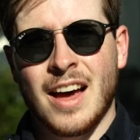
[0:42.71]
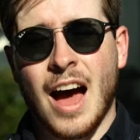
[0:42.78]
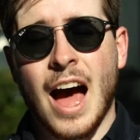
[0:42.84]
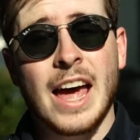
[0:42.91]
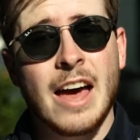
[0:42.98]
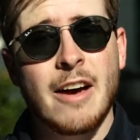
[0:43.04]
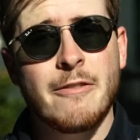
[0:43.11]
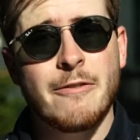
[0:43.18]

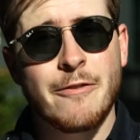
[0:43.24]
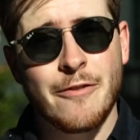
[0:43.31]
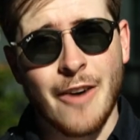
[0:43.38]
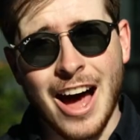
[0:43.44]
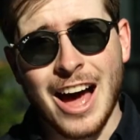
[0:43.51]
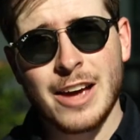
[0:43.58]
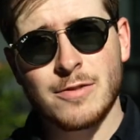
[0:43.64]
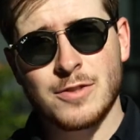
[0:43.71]
I have
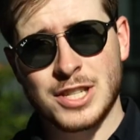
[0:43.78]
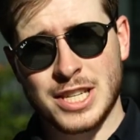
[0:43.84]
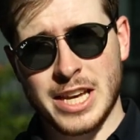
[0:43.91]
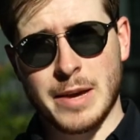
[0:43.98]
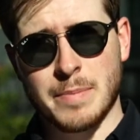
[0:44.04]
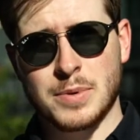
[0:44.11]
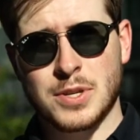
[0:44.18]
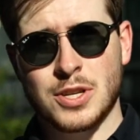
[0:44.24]
5
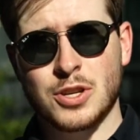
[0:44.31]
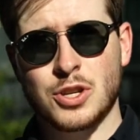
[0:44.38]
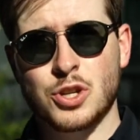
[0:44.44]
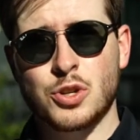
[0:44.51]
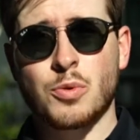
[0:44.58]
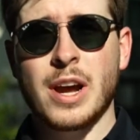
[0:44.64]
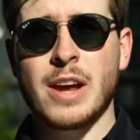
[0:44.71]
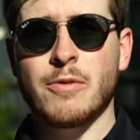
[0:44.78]
tips
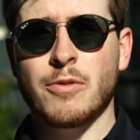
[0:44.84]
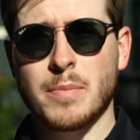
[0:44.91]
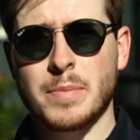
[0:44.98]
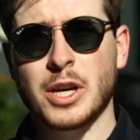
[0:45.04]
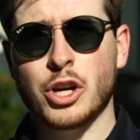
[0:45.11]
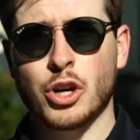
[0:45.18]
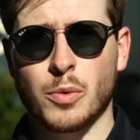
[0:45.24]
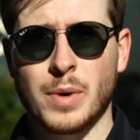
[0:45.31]
straight from
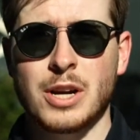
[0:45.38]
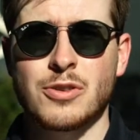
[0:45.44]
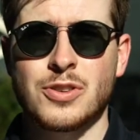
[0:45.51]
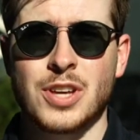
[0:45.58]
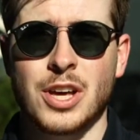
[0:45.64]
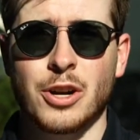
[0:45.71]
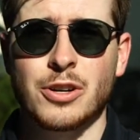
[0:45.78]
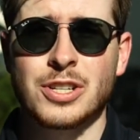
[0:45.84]
the Career
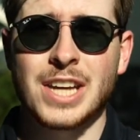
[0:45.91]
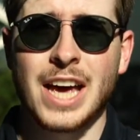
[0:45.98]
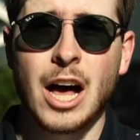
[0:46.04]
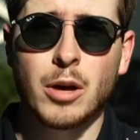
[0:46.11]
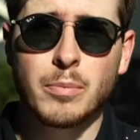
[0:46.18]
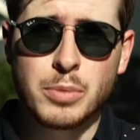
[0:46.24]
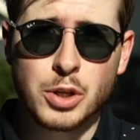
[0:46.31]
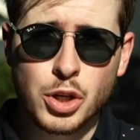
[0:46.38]
Center to
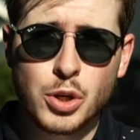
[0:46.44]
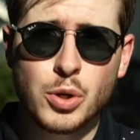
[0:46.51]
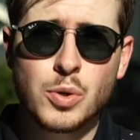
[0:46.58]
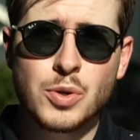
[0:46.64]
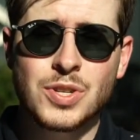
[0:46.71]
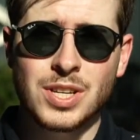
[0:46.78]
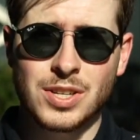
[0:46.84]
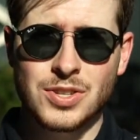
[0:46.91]
help you
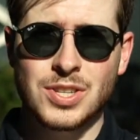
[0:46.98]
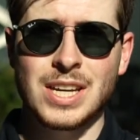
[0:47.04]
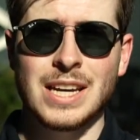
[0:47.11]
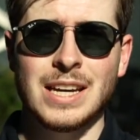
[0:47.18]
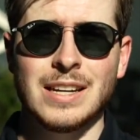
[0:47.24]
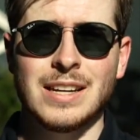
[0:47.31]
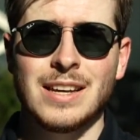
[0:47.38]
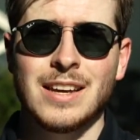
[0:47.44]

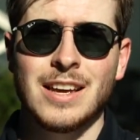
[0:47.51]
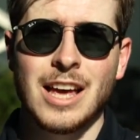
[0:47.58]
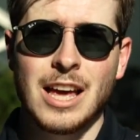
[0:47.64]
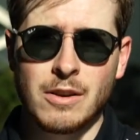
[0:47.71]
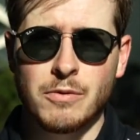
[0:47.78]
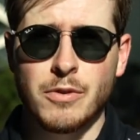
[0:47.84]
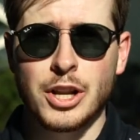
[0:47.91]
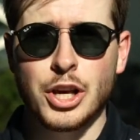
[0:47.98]
succeed
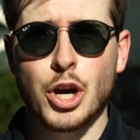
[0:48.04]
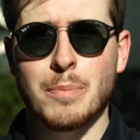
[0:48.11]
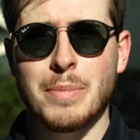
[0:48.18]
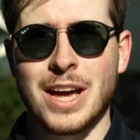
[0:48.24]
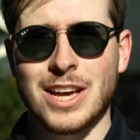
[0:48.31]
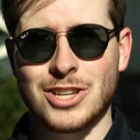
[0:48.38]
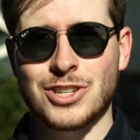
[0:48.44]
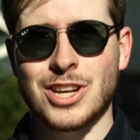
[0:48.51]
in
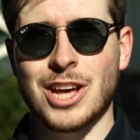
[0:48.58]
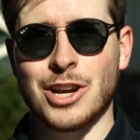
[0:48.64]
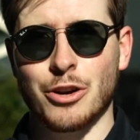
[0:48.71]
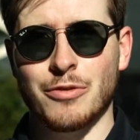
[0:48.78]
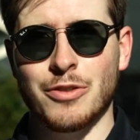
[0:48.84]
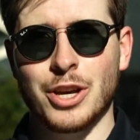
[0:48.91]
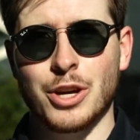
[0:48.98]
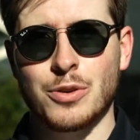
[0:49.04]
video-based
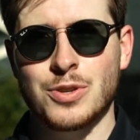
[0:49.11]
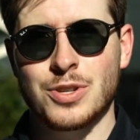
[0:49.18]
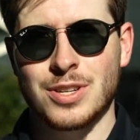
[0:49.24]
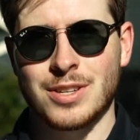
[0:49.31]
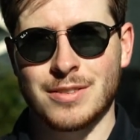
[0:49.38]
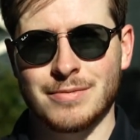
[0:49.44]
interviews.